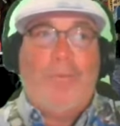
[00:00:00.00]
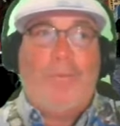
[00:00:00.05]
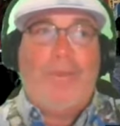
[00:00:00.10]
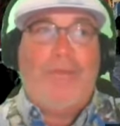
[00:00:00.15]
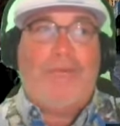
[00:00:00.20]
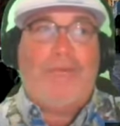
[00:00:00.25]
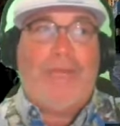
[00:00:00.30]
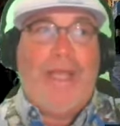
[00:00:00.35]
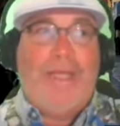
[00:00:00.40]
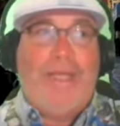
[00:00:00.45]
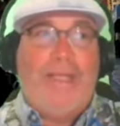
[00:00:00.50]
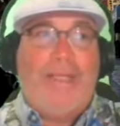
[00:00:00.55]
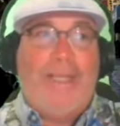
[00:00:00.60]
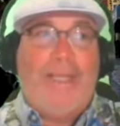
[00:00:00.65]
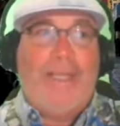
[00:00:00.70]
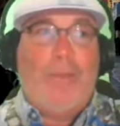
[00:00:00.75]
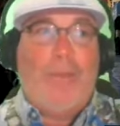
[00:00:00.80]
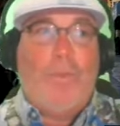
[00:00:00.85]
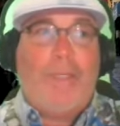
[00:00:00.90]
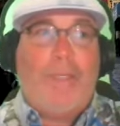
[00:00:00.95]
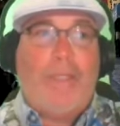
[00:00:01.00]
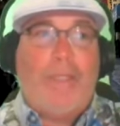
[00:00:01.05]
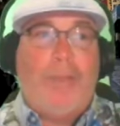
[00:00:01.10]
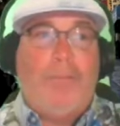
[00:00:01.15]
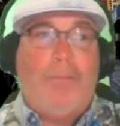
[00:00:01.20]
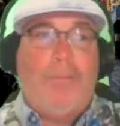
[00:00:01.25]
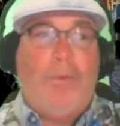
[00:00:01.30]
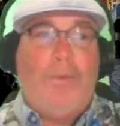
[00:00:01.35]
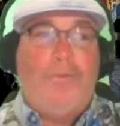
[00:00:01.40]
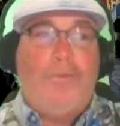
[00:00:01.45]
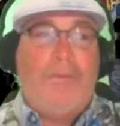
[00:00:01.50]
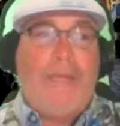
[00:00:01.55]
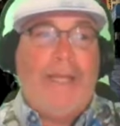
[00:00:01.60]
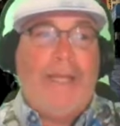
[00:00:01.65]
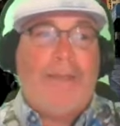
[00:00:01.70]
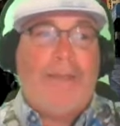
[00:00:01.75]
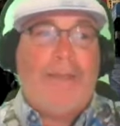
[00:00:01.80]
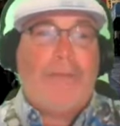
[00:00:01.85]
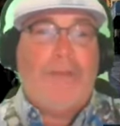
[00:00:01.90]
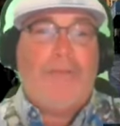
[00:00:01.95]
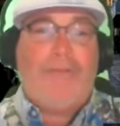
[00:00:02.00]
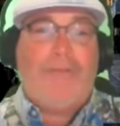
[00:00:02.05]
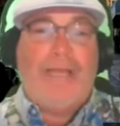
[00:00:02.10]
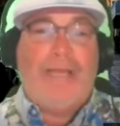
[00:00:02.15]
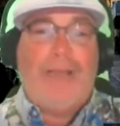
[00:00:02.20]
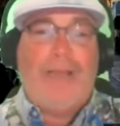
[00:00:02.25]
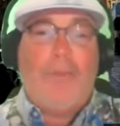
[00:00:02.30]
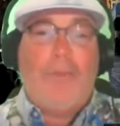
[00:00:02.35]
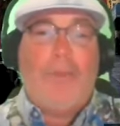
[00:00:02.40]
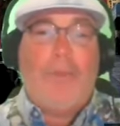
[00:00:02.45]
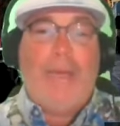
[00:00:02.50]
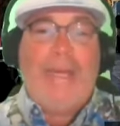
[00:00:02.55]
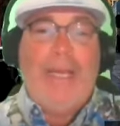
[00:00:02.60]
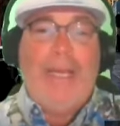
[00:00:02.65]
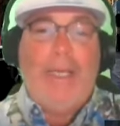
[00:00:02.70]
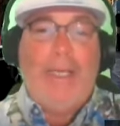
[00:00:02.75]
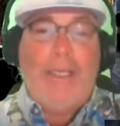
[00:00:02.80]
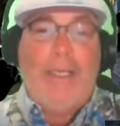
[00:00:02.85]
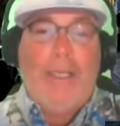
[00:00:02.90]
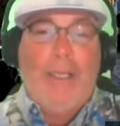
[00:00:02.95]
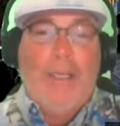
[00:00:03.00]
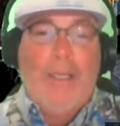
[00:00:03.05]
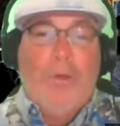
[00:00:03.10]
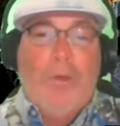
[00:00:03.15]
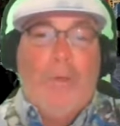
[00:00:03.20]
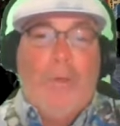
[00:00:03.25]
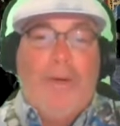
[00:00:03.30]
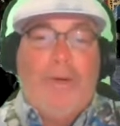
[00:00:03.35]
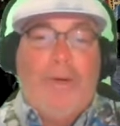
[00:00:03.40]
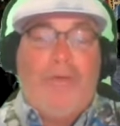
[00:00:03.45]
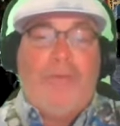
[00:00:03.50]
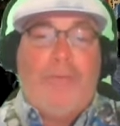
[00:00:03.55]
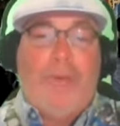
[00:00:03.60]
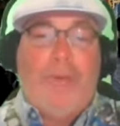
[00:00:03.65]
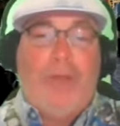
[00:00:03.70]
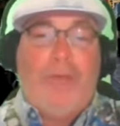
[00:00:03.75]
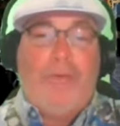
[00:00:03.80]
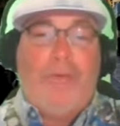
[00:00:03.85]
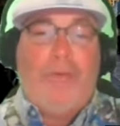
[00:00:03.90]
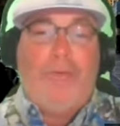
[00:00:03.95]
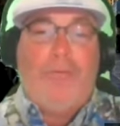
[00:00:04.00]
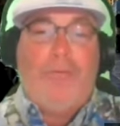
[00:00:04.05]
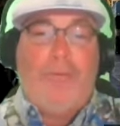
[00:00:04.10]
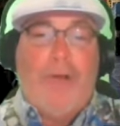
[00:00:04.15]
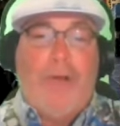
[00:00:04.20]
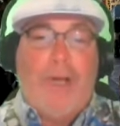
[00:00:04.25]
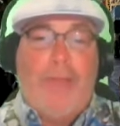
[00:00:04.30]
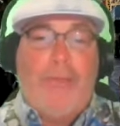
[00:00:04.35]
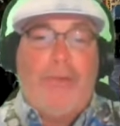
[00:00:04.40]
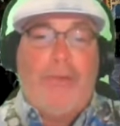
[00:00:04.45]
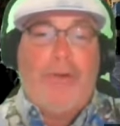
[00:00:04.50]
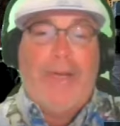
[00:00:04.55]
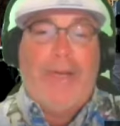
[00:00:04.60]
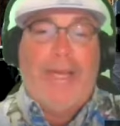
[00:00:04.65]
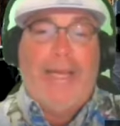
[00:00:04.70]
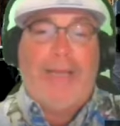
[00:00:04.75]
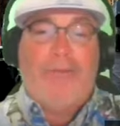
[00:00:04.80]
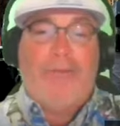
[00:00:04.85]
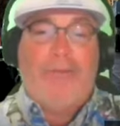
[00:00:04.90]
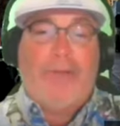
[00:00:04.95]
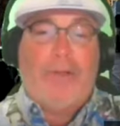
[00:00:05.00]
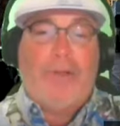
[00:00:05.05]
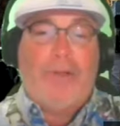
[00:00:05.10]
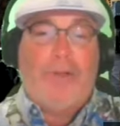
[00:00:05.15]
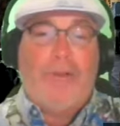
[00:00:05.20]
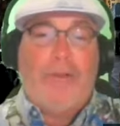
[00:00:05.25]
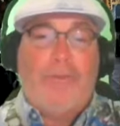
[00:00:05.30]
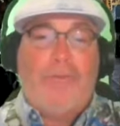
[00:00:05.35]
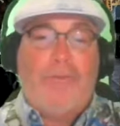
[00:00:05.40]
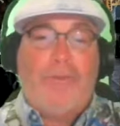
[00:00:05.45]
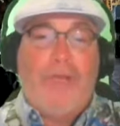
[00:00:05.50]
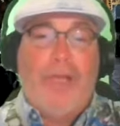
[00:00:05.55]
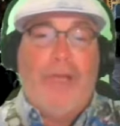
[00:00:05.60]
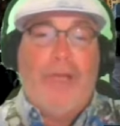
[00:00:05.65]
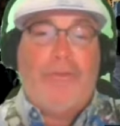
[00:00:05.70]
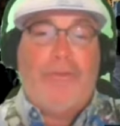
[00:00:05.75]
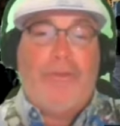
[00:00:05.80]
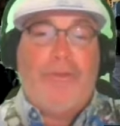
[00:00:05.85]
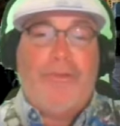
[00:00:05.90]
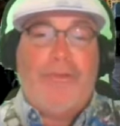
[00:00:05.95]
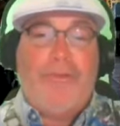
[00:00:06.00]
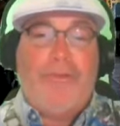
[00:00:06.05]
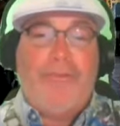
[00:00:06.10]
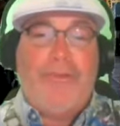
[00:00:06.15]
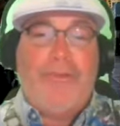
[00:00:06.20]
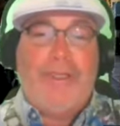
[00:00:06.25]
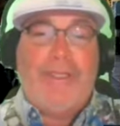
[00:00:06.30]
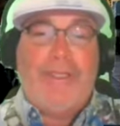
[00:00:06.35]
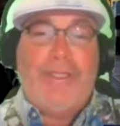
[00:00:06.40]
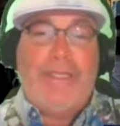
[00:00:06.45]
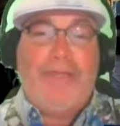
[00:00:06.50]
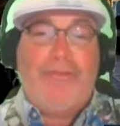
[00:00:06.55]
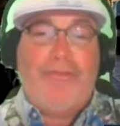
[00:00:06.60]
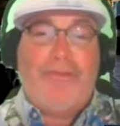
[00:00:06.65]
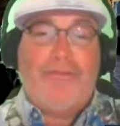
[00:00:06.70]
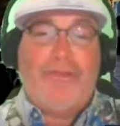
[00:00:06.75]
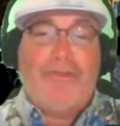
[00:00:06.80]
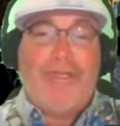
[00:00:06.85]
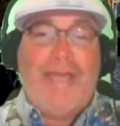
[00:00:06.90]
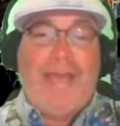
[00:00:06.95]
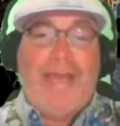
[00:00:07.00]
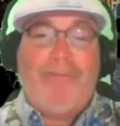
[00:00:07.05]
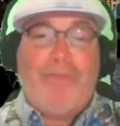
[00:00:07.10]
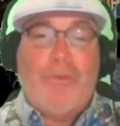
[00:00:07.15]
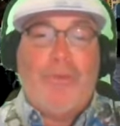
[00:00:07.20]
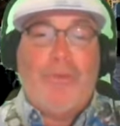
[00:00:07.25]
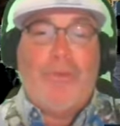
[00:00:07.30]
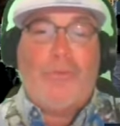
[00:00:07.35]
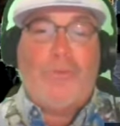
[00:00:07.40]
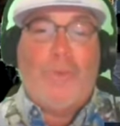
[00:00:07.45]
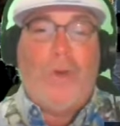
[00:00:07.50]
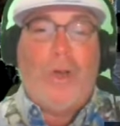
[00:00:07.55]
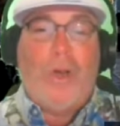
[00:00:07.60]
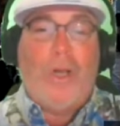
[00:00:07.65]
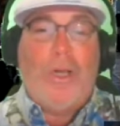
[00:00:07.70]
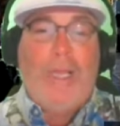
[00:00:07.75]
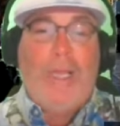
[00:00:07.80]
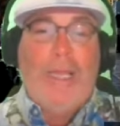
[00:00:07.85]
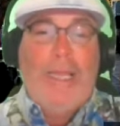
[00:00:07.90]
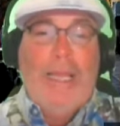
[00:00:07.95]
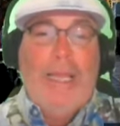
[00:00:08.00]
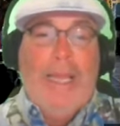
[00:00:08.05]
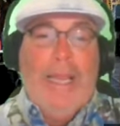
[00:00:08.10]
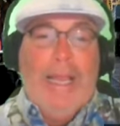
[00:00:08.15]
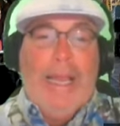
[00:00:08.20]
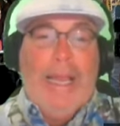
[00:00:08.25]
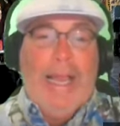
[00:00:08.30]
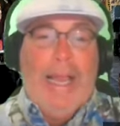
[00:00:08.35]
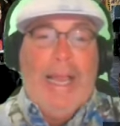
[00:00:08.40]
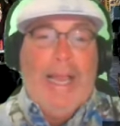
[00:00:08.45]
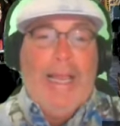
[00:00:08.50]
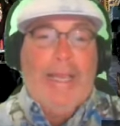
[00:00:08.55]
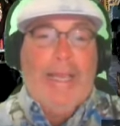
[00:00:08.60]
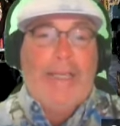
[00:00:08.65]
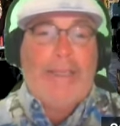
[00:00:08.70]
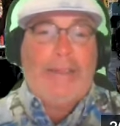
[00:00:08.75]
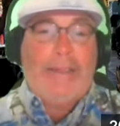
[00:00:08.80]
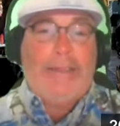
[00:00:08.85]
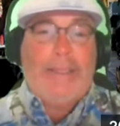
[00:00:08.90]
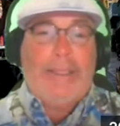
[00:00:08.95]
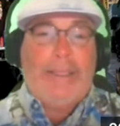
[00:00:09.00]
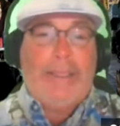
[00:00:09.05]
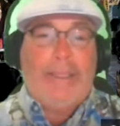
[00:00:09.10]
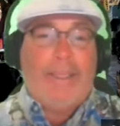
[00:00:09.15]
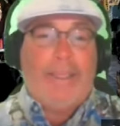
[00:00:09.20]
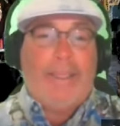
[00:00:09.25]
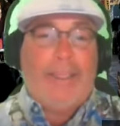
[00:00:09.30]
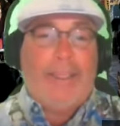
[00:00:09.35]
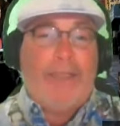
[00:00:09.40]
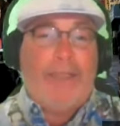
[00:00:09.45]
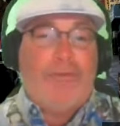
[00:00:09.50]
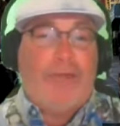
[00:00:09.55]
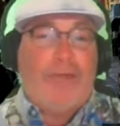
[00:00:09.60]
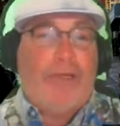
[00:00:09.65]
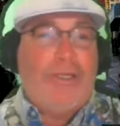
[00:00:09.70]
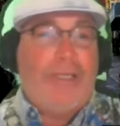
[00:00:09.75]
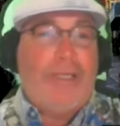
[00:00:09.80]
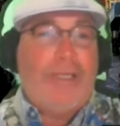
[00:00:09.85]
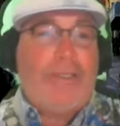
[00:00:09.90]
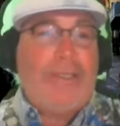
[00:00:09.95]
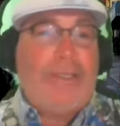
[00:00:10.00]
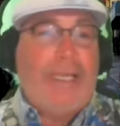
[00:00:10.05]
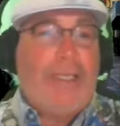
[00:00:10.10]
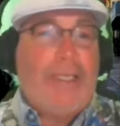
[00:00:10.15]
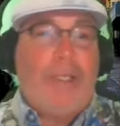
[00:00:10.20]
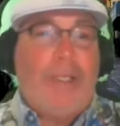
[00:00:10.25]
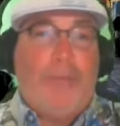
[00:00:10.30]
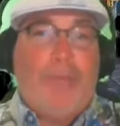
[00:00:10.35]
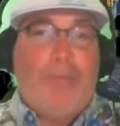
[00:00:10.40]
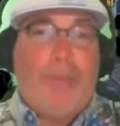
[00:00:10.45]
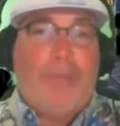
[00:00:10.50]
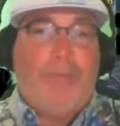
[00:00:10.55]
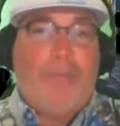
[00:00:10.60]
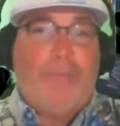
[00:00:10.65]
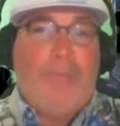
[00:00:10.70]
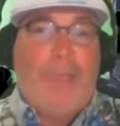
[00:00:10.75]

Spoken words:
decided that he wanted to move down to Santa Maria, where his mother, father, aunts, uncles, cousins, and nieces and nephews were. And he's going to telecommute.